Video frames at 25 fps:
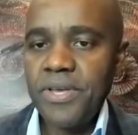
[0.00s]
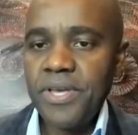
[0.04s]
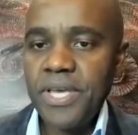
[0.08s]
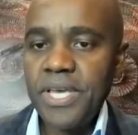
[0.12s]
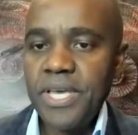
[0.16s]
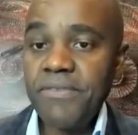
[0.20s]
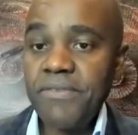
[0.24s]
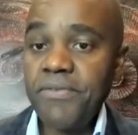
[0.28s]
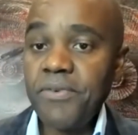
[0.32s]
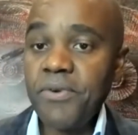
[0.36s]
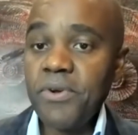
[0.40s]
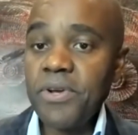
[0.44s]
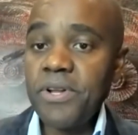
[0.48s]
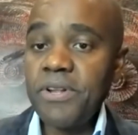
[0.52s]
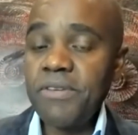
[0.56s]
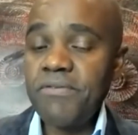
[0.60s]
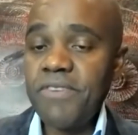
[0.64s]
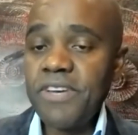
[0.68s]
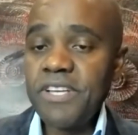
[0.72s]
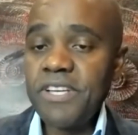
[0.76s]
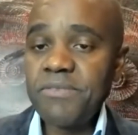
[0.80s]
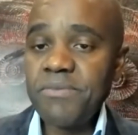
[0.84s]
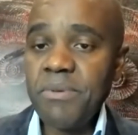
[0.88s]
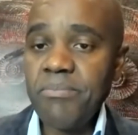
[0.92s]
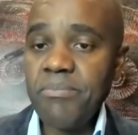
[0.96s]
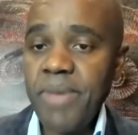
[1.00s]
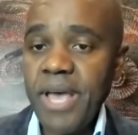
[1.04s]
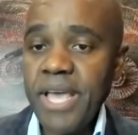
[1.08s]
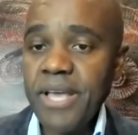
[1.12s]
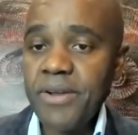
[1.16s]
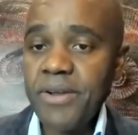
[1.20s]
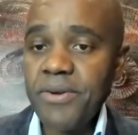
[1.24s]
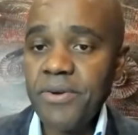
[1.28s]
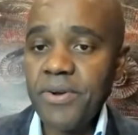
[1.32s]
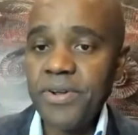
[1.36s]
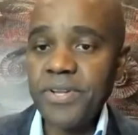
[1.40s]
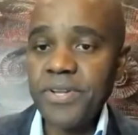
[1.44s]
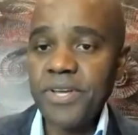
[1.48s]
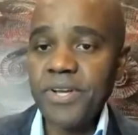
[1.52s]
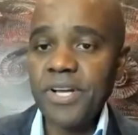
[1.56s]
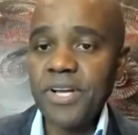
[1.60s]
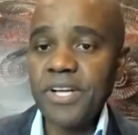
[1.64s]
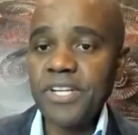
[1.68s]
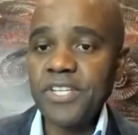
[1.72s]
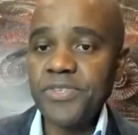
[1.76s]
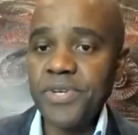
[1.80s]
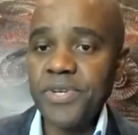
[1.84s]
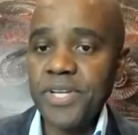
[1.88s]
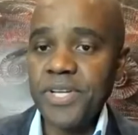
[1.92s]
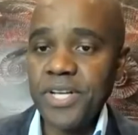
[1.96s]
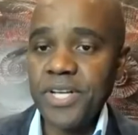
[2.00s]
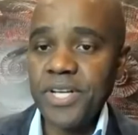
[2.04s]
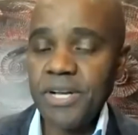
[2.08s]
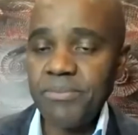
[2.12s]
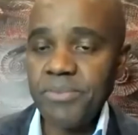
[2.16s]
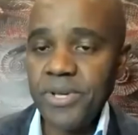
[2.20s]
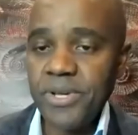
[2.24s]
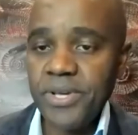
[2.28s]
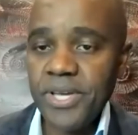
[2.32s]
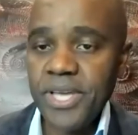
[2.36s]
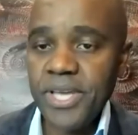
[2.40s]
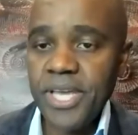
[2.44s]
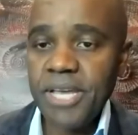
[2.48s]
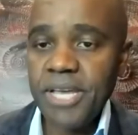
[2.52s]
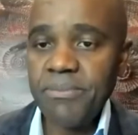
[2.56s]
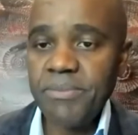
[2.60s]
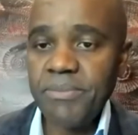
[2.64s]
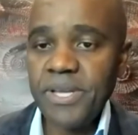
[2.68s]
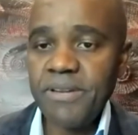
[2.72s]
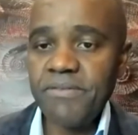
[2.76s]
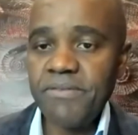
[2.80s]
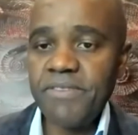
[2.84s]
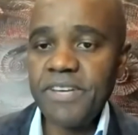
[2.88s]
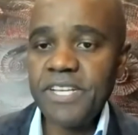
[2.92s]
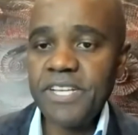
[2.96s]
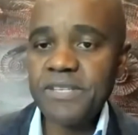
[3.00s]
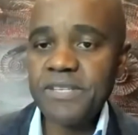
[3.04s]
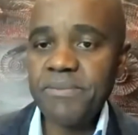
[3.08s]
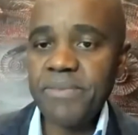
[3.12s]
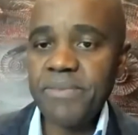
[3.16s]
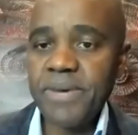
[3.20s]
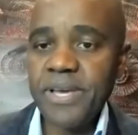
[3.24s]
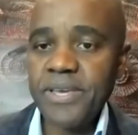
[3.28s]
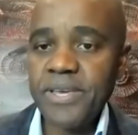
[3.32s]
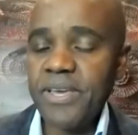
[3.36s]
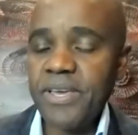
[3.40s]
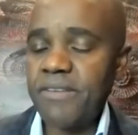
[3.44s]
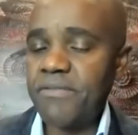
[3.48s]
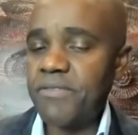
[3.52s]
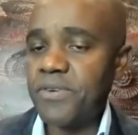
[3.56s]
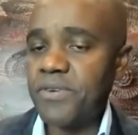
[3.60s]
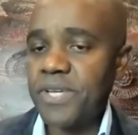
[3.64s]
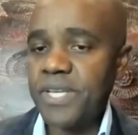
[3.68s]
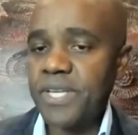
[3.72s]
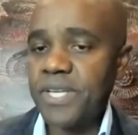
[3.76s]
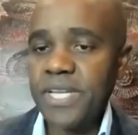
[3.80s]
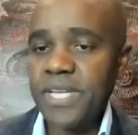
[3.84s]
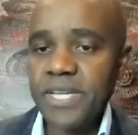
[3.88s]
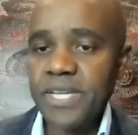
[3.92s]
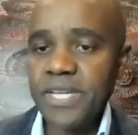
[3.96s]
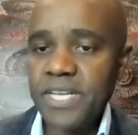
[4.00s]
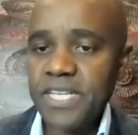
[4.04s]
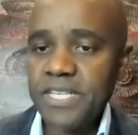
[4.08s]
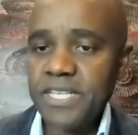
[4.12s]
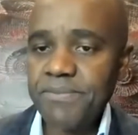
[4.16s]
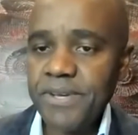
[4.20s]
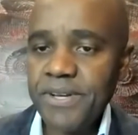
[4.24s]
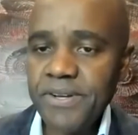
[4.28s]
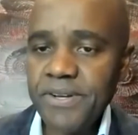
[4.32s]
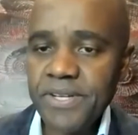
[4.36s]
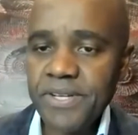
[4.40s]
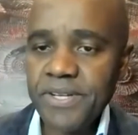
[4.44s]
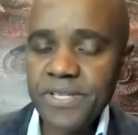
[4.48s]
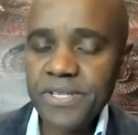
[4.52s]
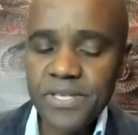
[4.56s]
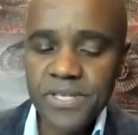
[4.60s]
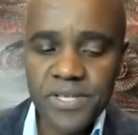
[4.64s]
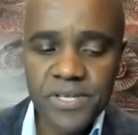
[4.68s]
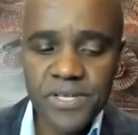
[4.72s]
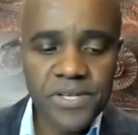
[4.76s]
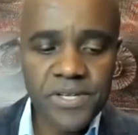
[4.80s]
If you're an investment banker in your country and you come here, you can't be an investment banker. You have no Canadian experience.